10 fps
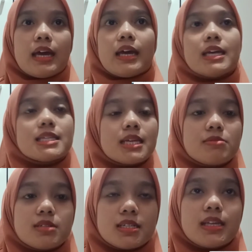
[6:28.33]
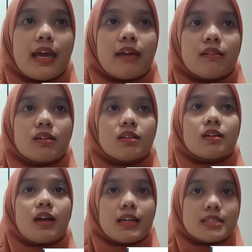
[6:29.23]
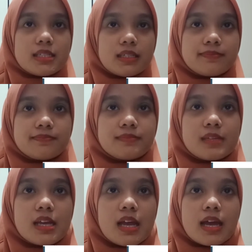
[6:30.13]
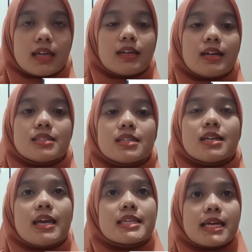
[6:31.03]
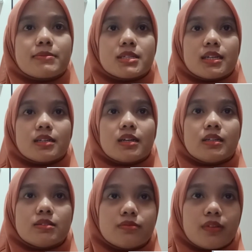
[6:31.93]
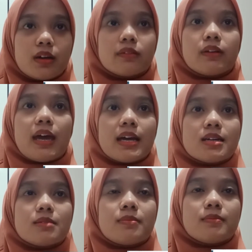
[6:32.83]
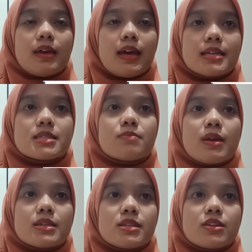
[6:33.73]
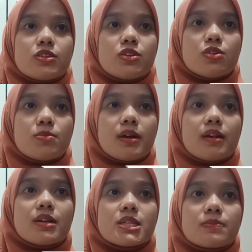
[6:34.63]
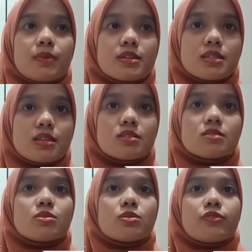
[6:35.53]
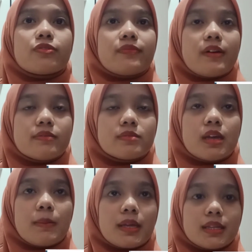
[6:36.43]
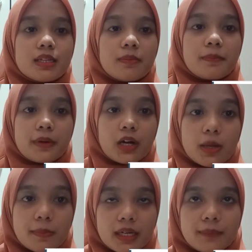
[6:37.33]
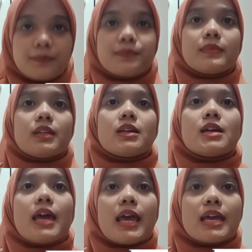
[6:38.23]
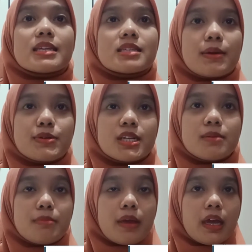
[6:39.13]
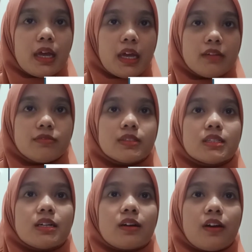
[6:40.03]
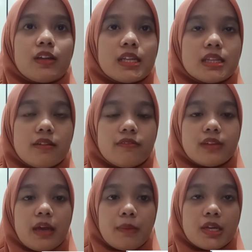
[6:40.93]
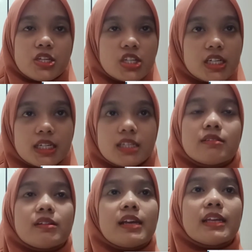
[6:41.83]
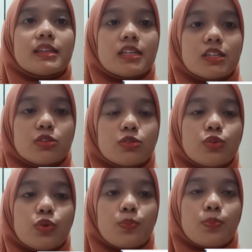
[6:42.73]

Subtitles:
Assumption and culture. Culture assumption evolve as basic human response to fundamental problems. Assumption may have a cognitive dimension related to